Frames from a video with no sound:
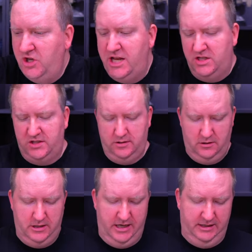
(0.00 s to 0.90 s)
chase.
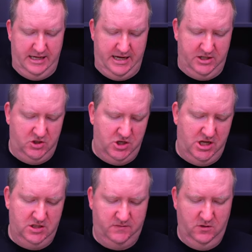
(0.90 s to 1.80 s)
All right, last
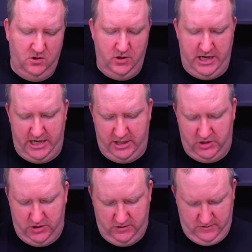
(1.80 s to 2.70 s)
chance for
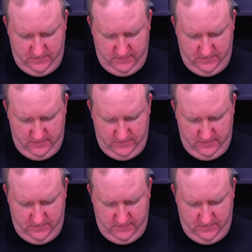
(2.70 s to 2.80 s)
crash.